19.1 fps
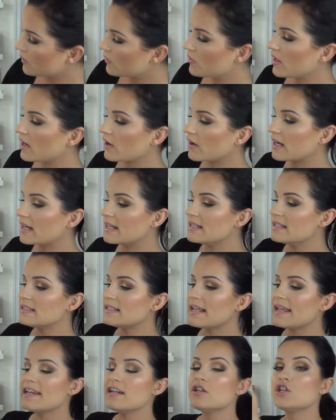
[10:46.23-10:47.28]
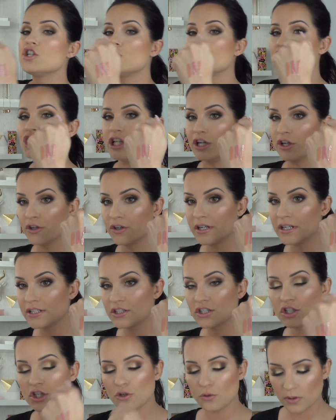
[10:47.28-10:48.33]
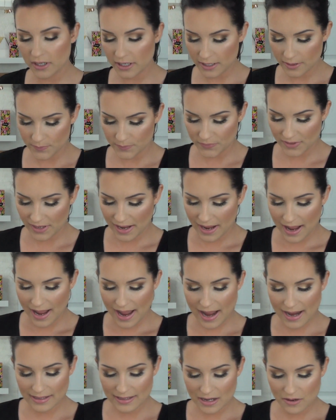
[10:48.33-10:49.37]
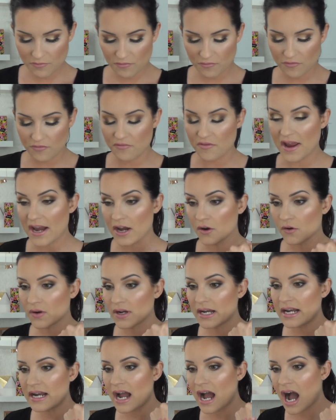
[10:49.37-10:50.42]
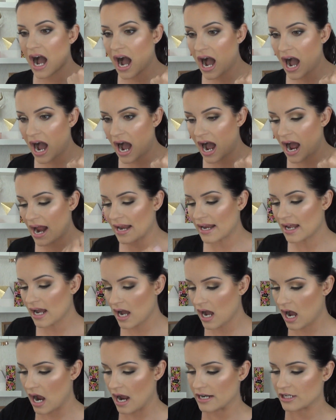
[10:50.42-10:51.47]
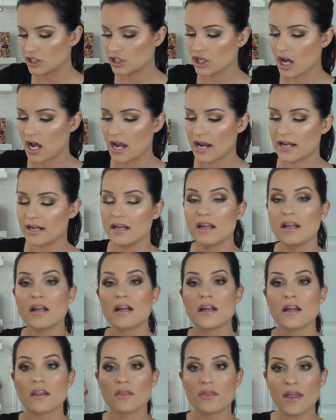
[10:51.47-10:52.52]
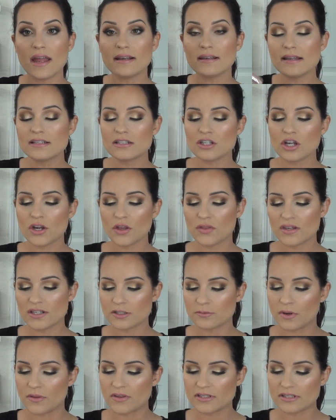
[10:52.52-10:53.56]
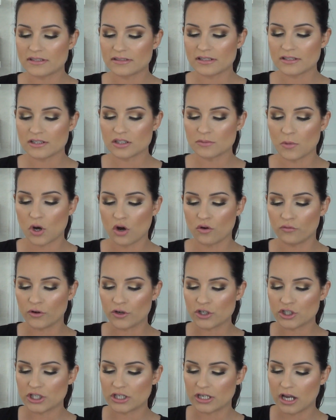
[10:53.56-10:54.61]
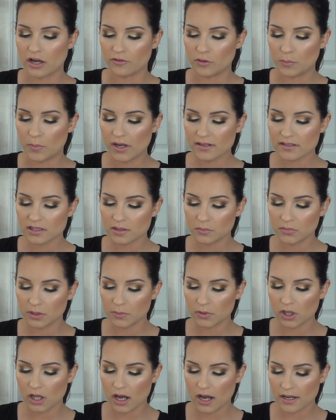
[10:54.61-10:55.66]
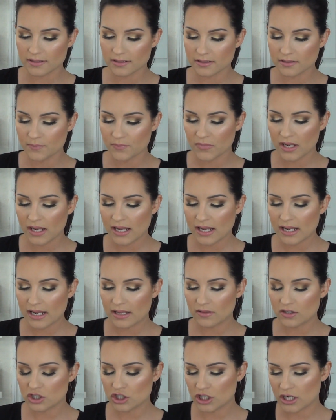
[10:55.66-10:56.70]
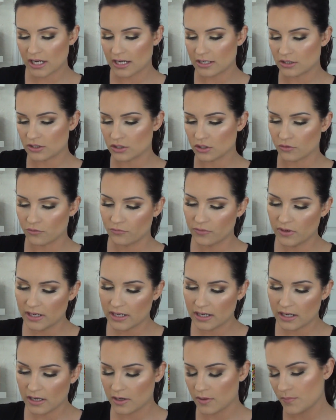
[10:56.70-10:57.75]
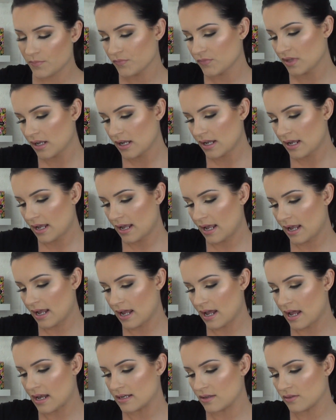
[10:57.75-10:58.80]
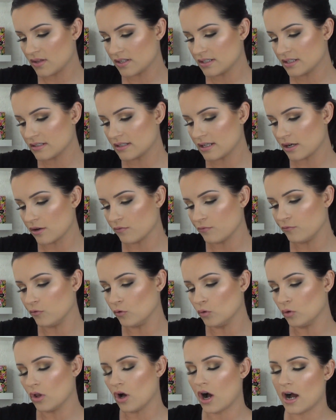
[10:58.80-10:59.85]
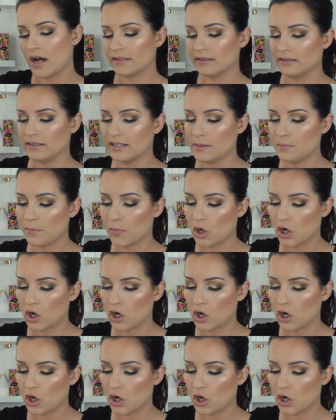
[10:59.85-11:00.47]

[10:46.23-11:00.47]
there is a sheerness to it and a very high shine. Then let's look at this one. This is a small version of a Buxom lip gloss in the shade Sophia. And this is their full-on lip